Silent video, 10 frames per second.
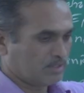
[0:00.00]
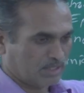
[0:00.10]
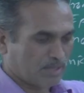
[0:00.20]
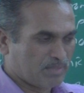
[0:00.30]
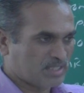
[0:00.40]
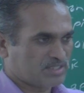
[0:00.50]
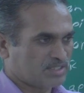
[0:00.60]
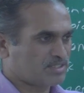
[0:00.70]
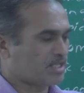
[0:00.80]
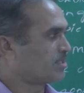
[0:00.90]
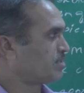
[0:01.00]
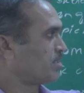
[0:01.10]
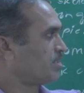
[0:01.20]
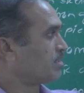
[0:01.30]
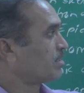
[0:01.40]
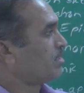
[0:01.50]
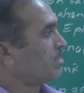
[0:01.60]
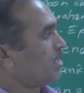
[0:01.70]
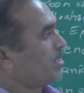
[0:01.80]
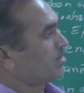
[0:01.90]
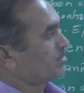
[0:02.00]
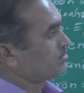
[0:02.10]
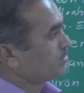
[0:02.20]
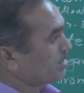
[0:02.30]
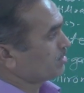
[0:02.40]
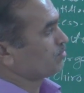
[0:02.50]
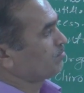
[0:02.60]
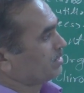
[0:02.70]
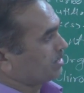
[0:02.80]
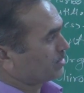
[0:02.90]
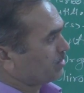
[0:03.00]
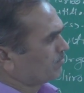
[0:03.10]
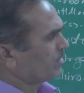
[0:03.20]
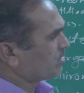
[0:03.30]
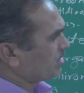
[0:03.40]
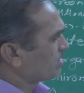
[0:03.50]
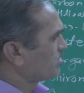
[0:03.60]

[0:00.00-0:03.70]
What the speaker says: M.Sc. second year, then you will get everything